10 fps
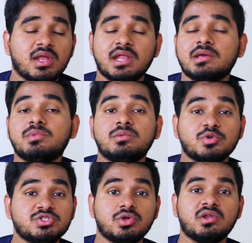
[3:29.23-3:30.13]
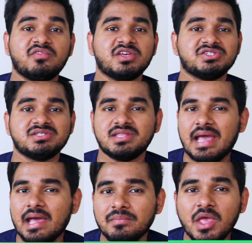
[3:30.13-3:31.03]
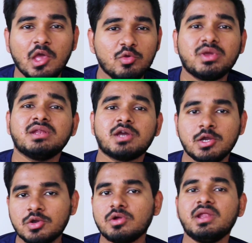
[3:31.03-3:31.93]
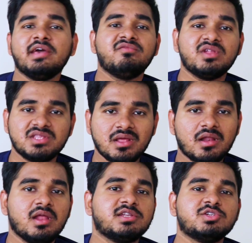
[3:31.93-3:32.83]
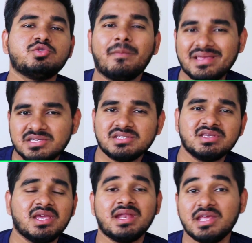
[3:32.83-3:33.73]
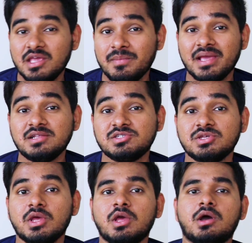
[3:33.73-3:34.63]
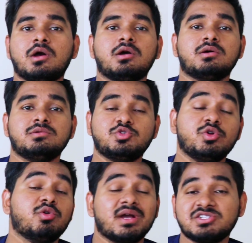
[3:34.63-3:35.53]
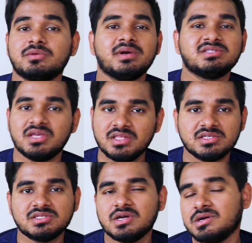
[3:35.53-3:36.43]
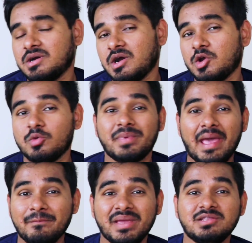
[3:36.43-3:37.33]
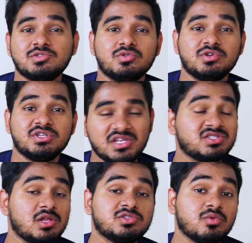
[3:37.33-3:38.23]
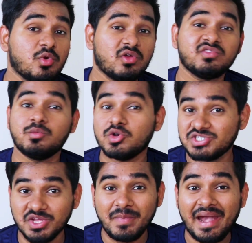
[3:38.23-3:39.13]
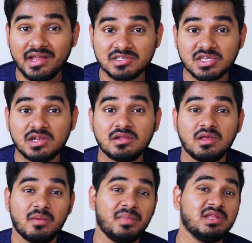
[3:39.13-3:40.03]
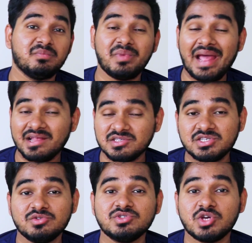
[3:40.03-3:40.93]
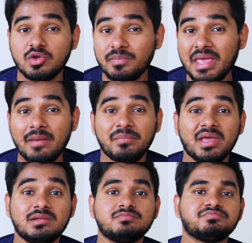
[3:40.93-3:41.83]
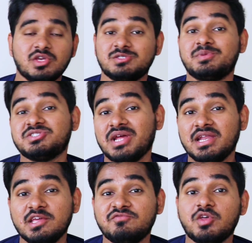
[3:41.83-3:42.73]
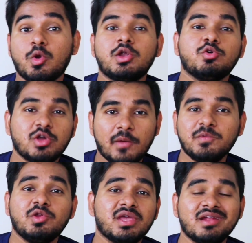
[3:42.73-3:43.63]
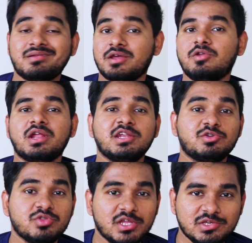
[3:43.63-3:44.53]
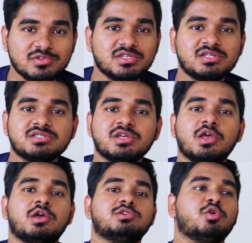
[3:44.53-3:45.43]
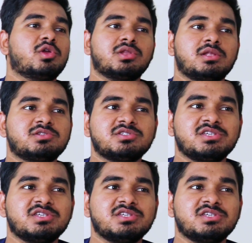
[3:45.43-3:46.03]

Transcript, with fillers: You can enable push notifications in the app. You can control everything related to messaging and emails uh, to your customers in this uh, Adobe campaign. So it is also one of the most demanding skill. Many brands use Adobe campaign, especially if they want to communicate regularly to their users. So you can also